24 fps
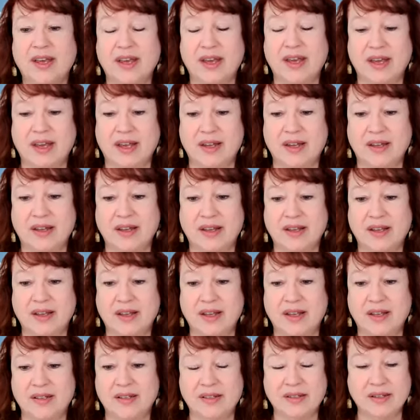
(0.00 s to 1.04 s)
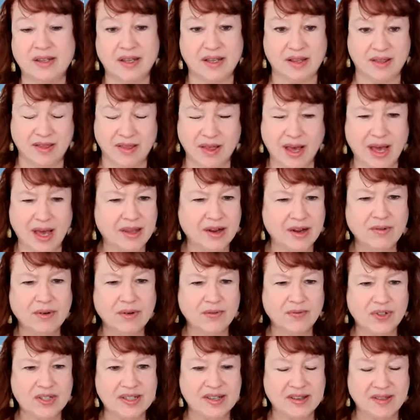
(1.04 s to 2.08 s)
And I don't know
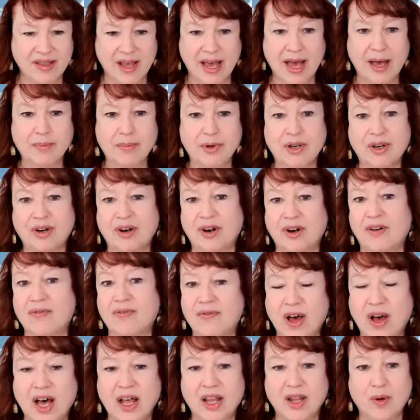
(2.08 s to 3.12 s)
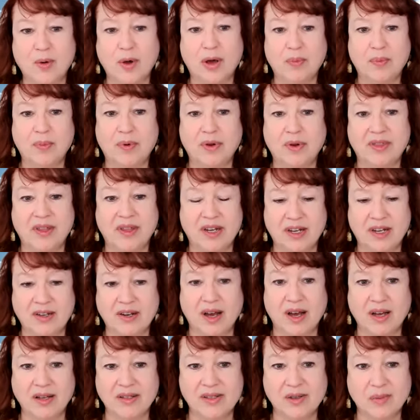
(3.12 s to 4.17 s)
if it's in that book or a follow-up one that he
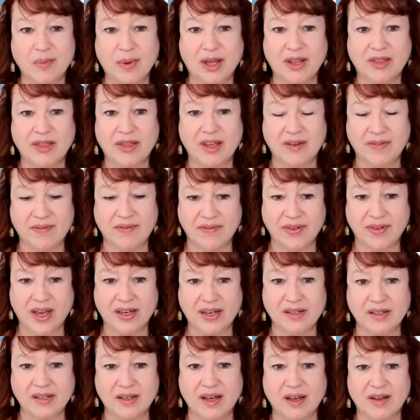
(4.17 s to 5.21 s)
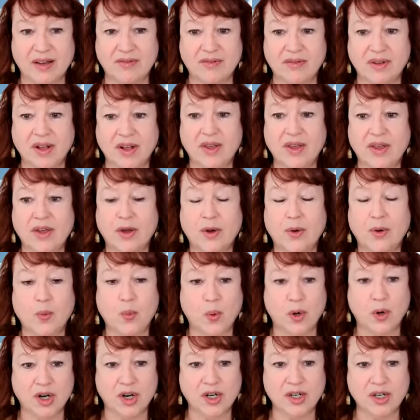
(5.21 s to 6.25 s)
talks about the effect of
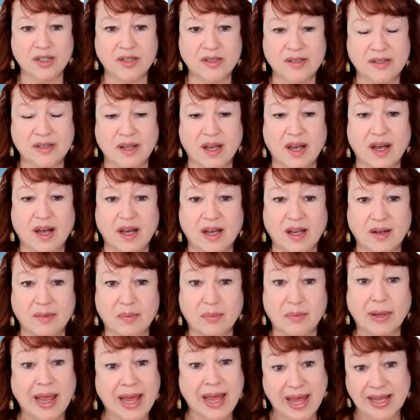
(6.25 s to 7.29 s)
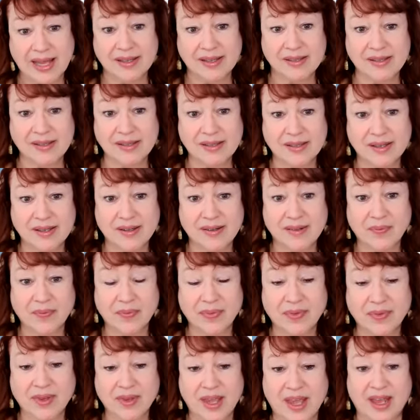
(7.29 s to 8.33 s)
words on plants
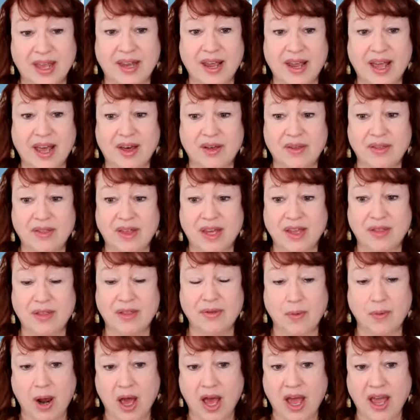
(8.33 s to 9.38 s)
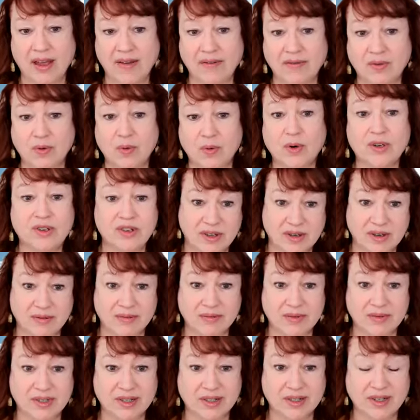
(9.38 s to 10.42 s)
and how they thrive or
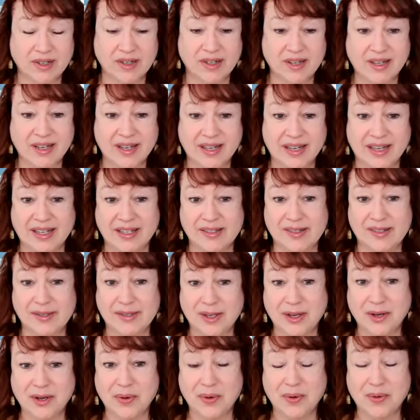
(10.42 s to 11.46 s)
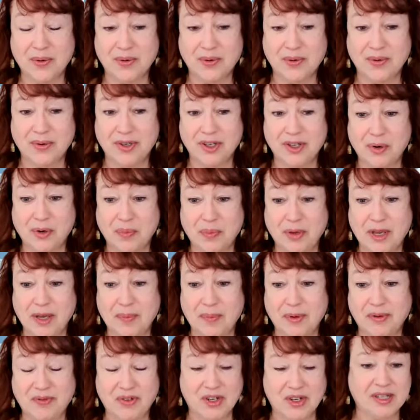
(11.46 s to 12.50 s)
don't. And so,
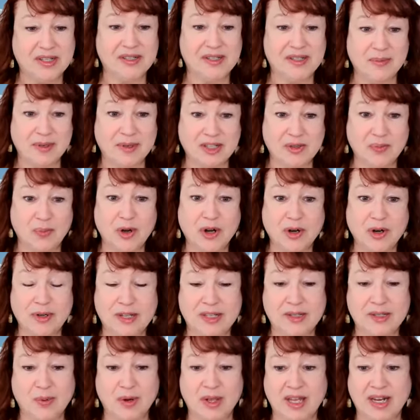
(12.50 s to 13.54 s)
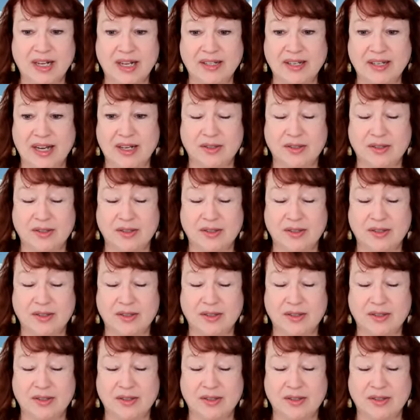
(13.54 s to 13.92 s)
people have done some experiments where they